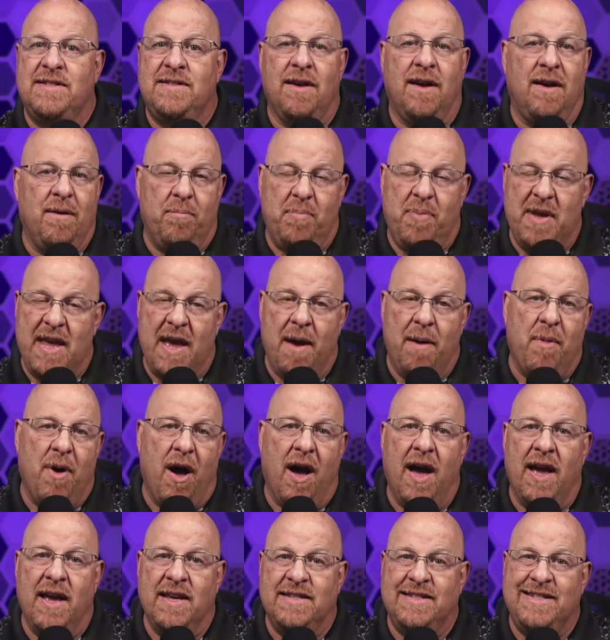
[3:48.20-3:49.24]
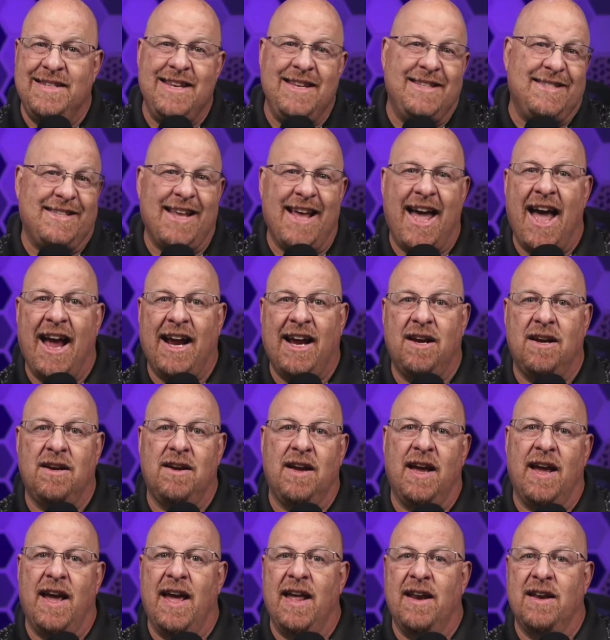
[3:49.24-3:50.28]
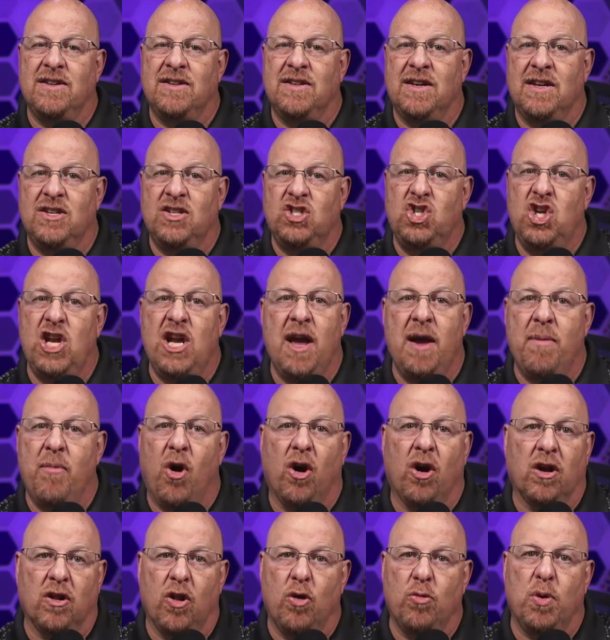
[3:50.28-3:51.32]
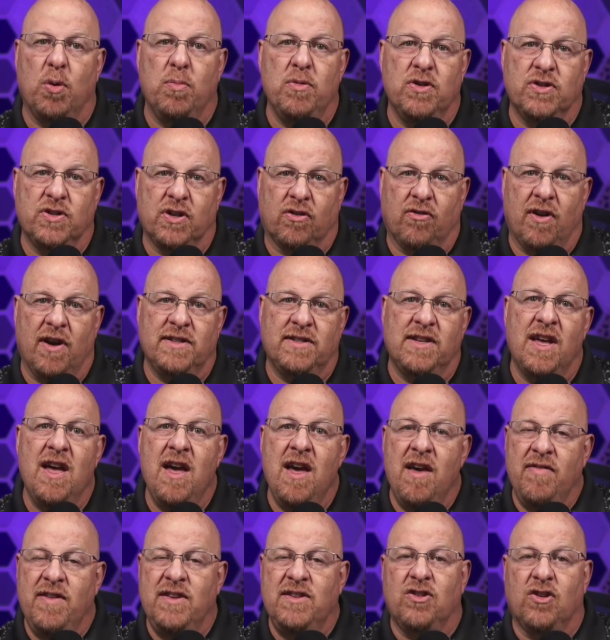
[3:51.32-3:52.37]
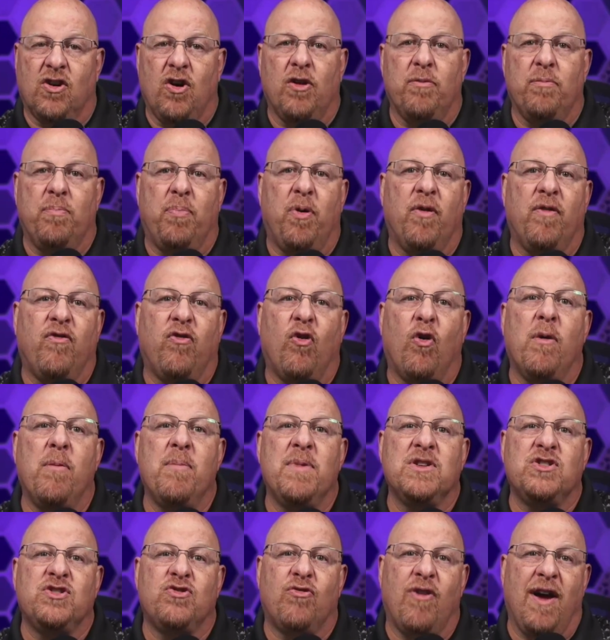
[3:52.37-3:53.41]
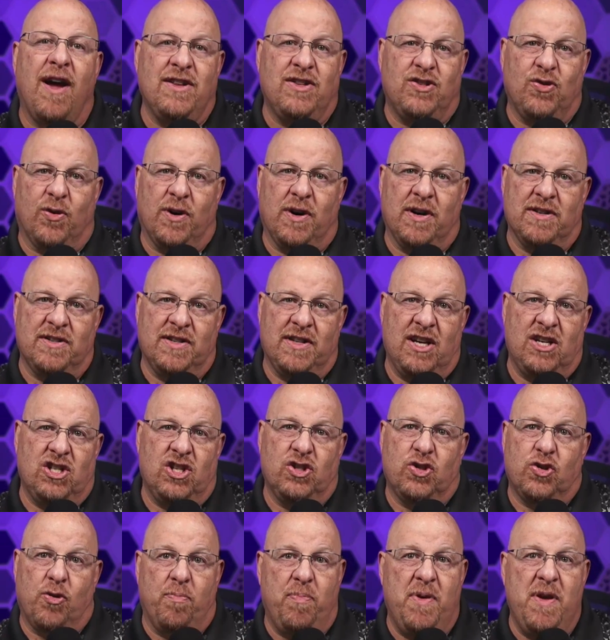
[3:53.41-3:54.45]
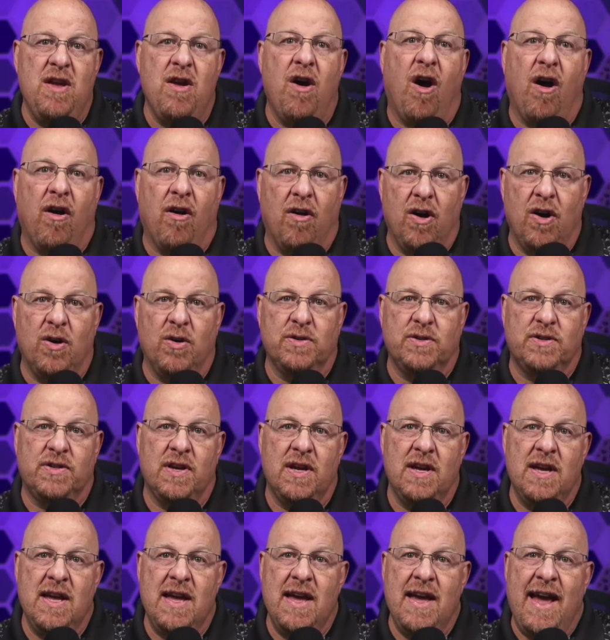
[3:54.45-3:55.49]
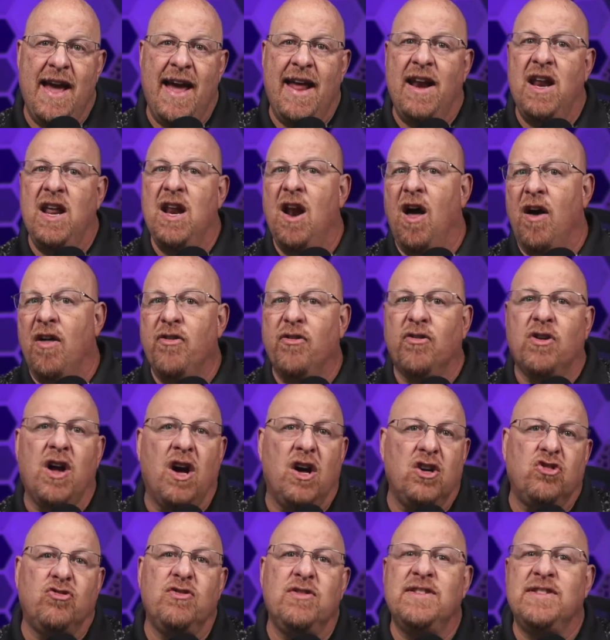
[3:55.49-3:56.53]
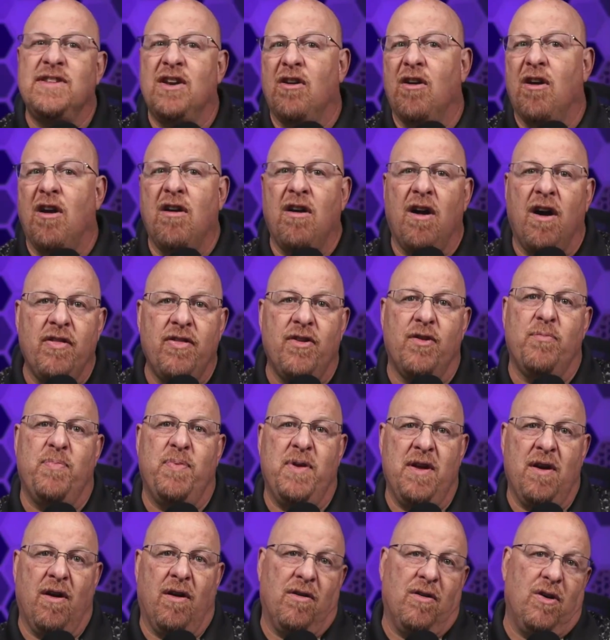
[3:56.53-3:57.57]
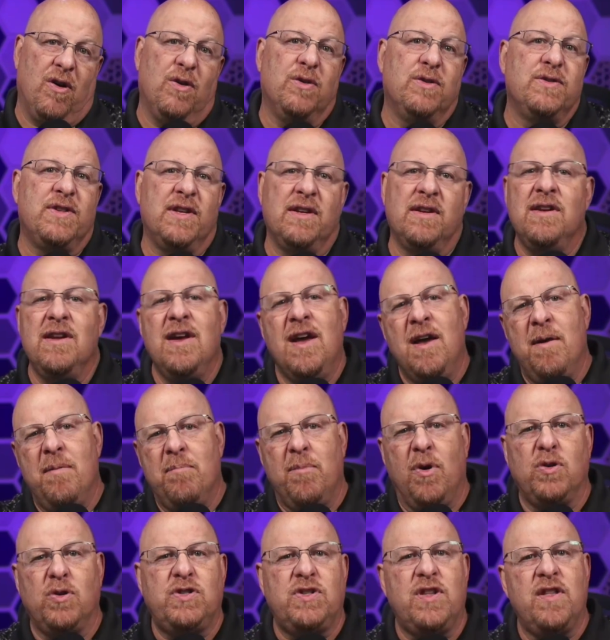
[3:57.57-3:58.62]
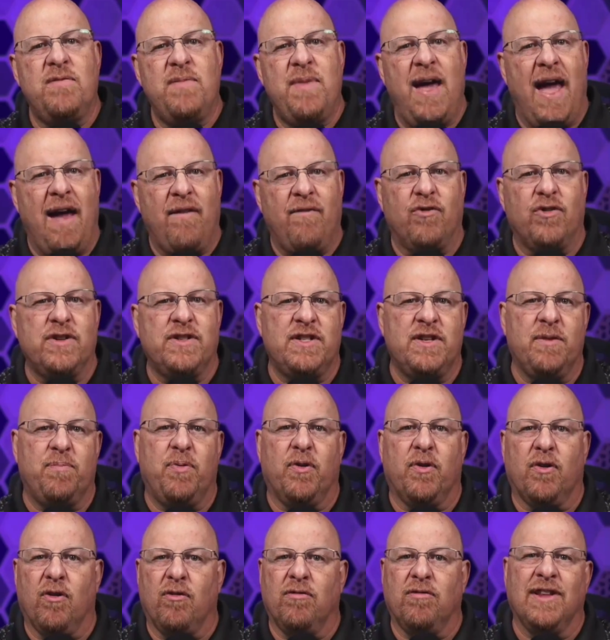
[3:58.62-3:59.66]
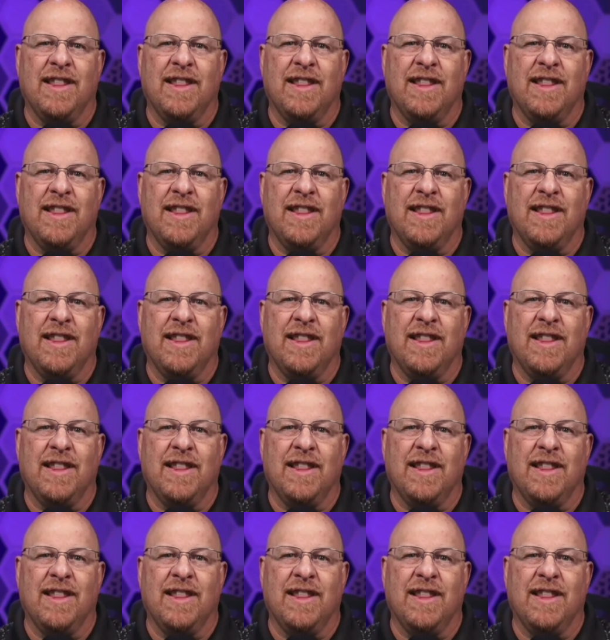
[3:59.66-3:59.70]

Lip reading: BMI, CSAC, and GMR, Global Music Rights. These are called performance rights organizations, or PROs. And in other countries, there are other PROs, and most of them have reciprocal